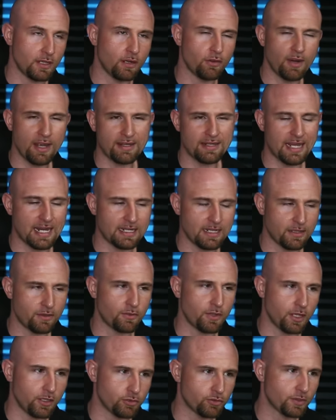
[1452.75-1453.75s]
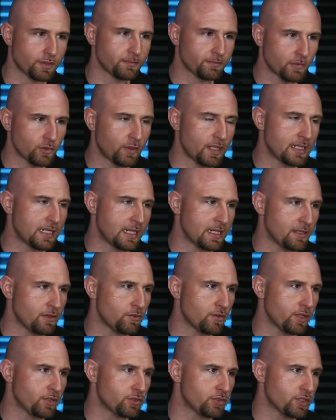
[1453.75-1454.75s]
Around
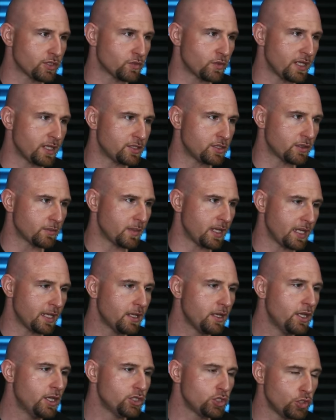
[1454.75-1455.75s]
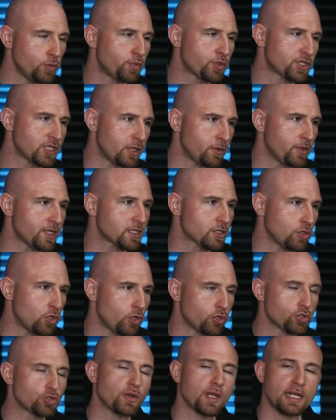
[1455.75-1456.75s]
9,300 is when I took my 2% risk
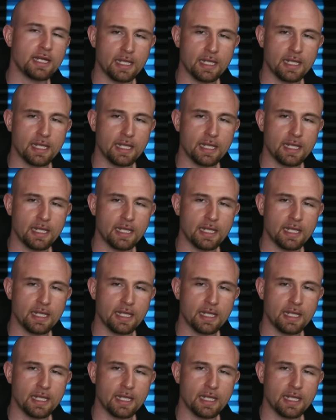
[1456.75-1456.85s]
long trade.